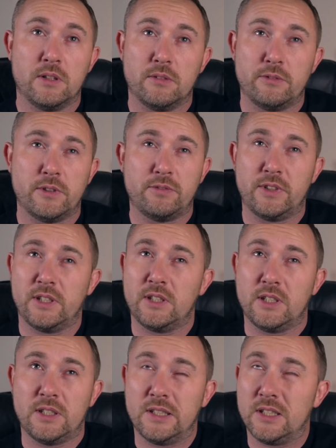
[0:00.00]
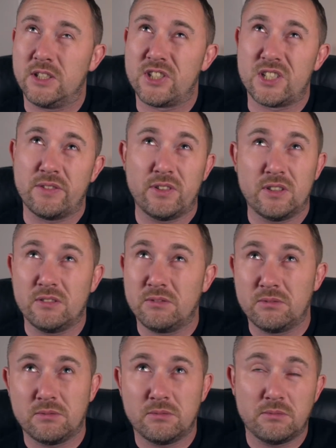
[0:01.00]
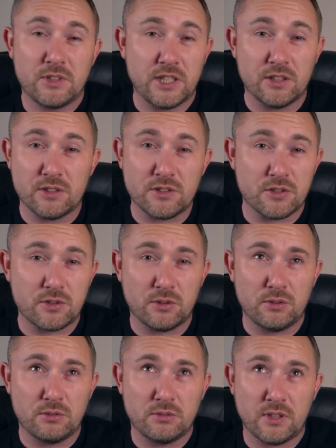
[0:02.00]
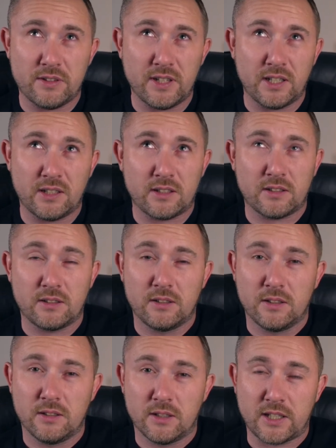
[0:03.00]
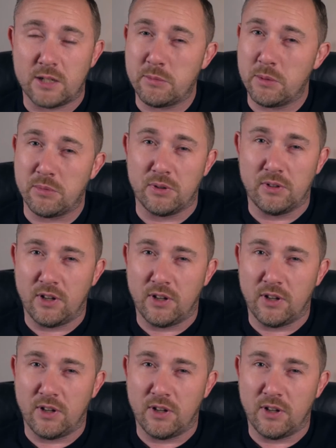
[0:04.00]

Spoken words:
57 years or so, I think. Can't remember,